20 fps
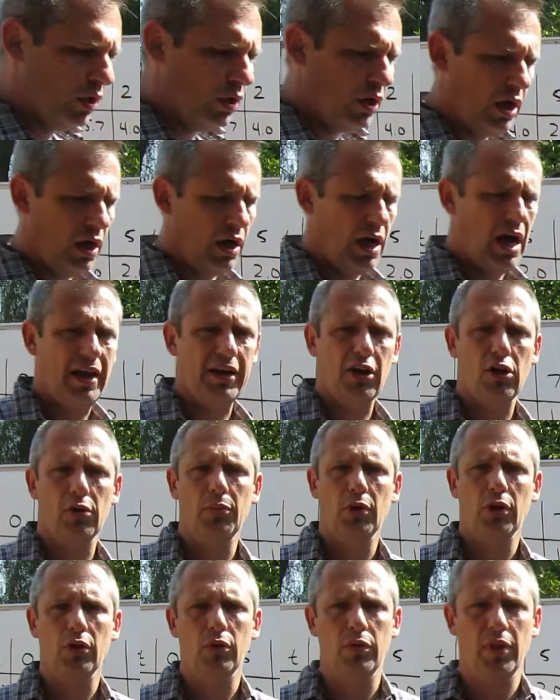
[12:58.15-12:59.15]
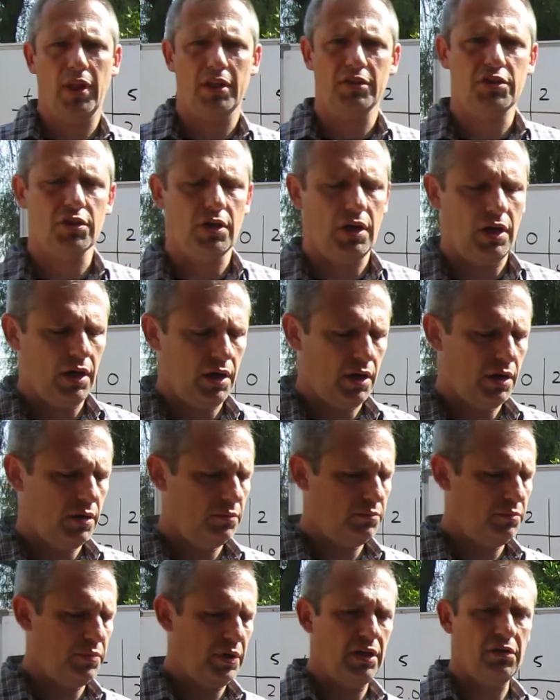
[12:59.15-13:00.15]
hot air balloon that's
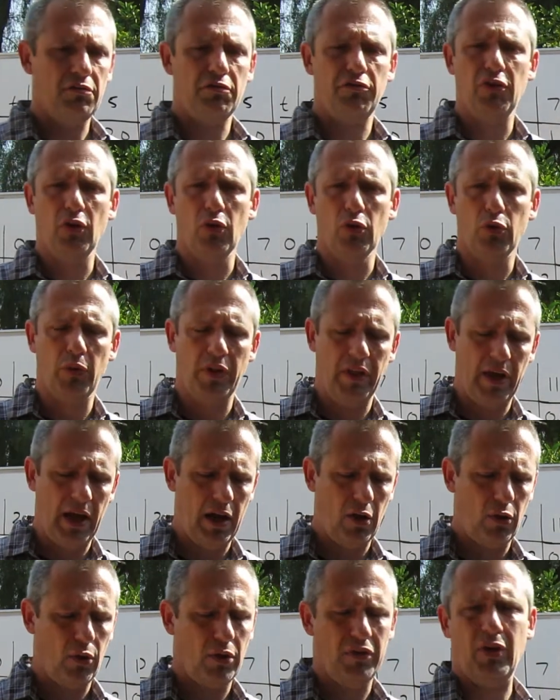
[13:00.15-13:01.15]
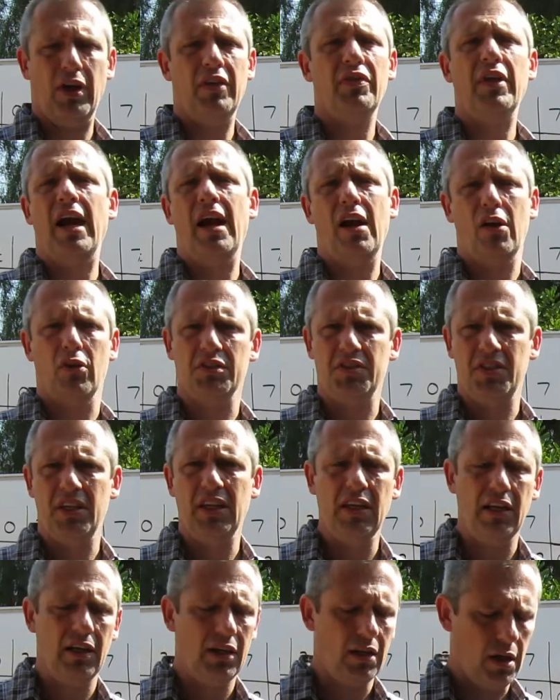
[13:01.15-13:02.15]
being filled with air, or the air is
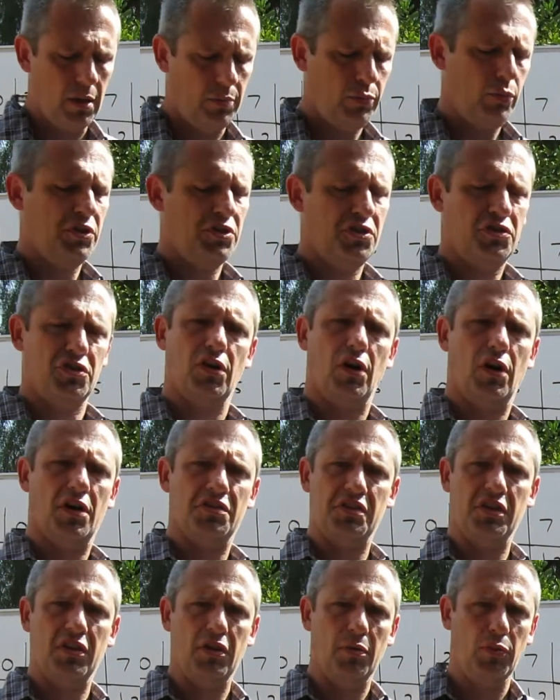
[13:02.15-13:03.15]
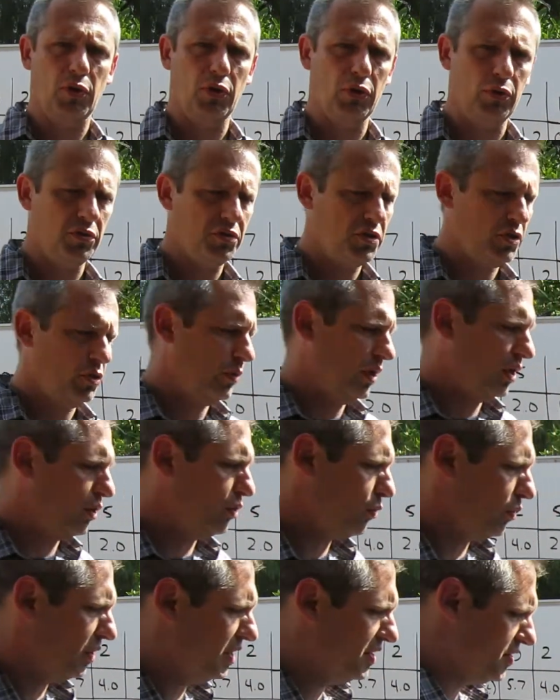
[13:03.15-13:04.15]
heating up, which is causing the balloon to
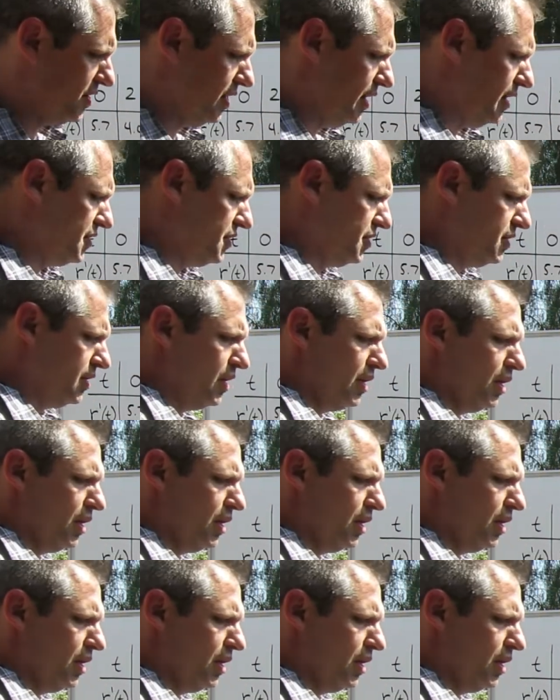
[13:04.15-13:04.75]
increase its